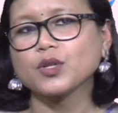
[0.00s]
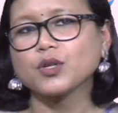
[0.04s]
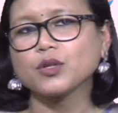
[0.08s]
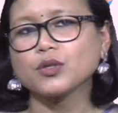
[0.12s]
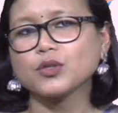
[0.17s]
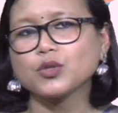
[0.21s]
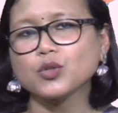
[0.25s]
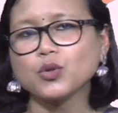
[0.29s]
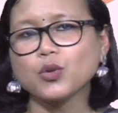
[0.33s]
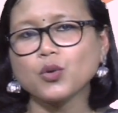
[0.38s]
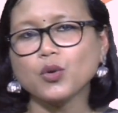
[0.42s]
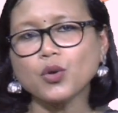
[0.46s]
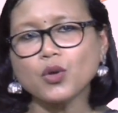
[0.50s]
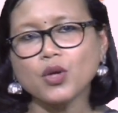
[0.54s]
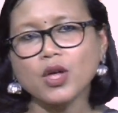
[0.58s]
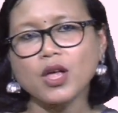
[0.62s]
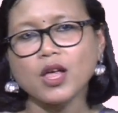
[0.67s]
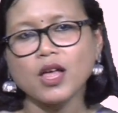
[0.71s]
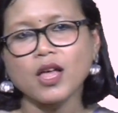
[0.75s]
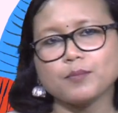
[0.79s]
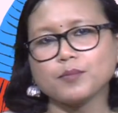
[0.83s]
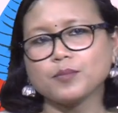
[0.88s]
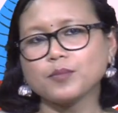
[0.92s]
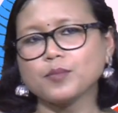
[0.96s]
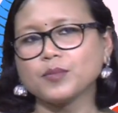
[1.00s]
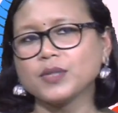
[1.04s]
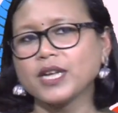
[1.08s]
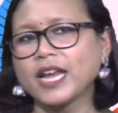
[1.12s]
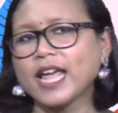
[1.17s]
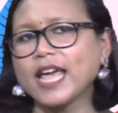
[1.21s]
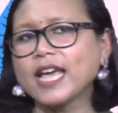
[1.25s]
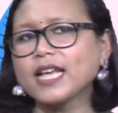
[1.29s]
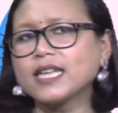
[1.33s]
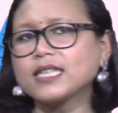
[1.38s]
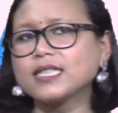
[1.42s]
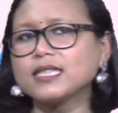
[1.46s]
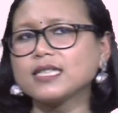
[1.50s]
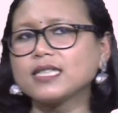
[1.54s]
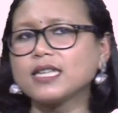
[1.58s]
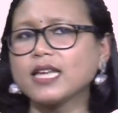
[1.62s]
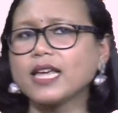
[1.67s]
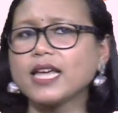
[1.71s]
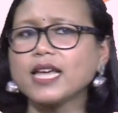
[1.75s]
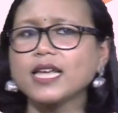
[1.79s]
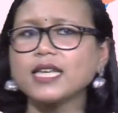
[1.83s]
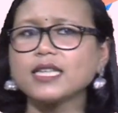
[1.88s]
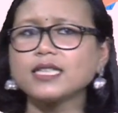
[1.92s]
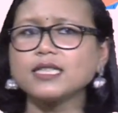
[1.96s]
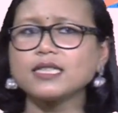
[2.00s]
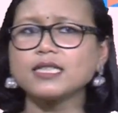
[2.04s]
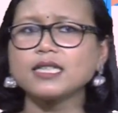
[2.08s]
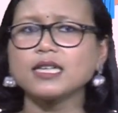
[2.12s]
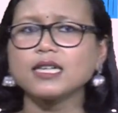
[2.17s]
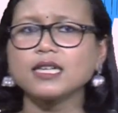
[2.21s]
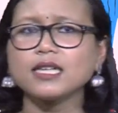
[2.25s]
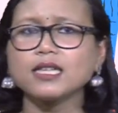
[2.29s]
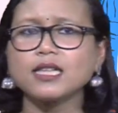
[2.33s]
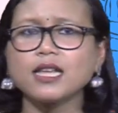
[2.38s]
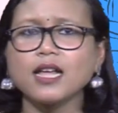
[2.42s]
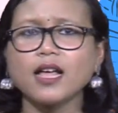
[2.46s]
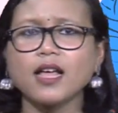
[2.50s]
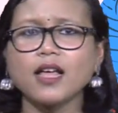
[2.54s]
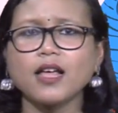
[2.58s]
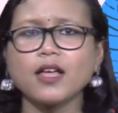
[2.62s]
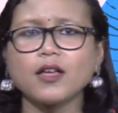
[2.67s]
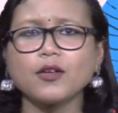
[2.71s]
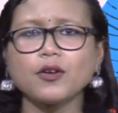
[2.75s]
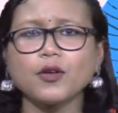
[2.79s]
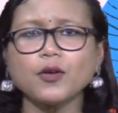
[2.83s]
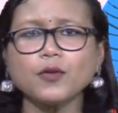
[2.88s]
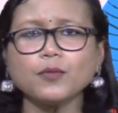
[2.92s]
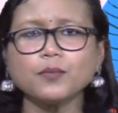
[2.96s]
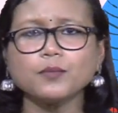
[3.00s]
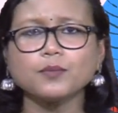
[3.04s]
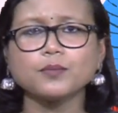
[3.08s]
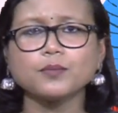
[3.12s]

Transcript: So, next is the